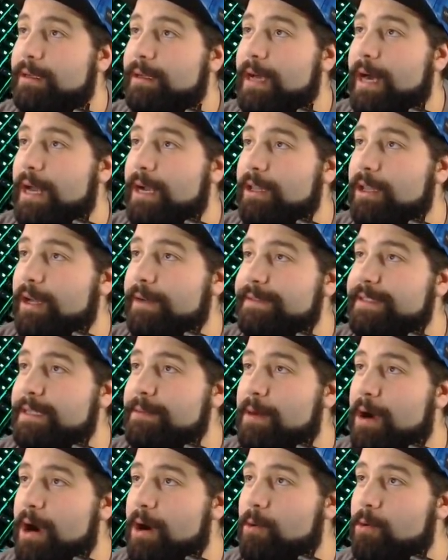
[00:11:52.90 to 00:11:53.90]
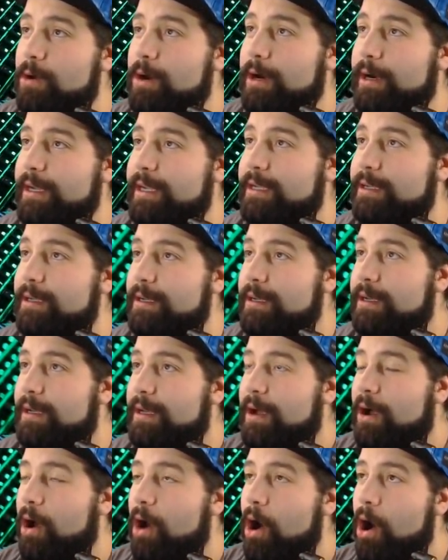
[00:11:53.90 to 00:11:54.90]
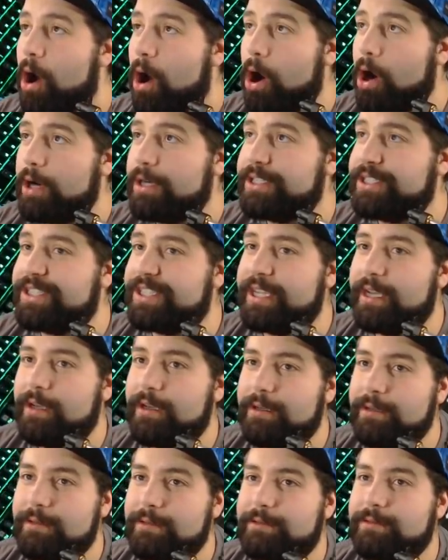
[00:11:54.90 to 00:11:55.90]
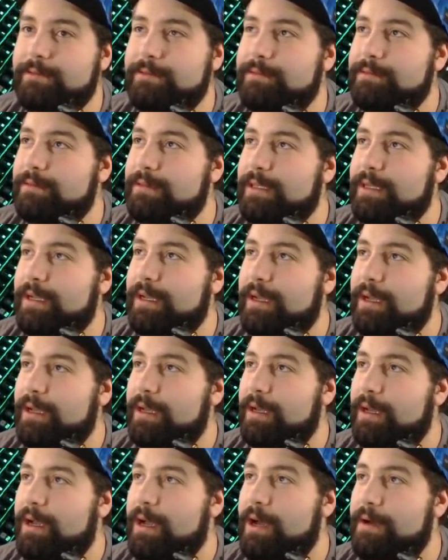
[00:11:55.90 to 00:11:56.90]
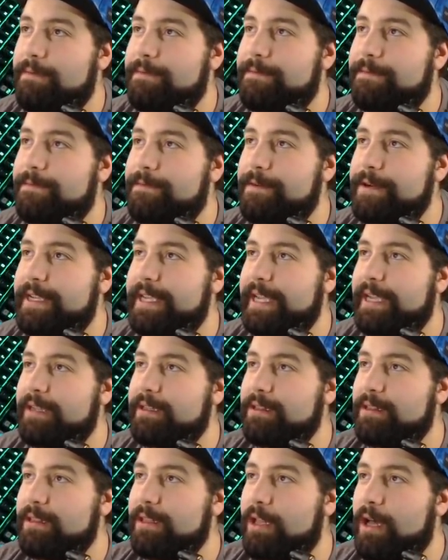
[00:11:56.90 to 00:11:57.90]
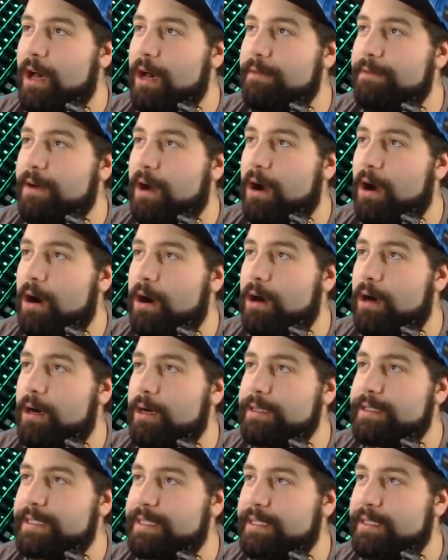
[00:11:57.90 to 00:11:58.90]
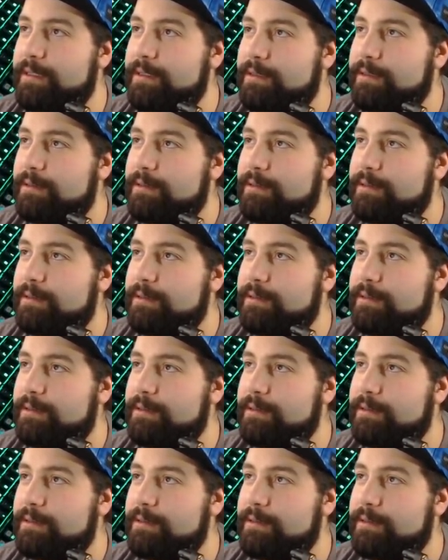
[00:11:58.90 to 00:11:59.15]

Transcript: Gotta love some artwork. Art! I freaking love art.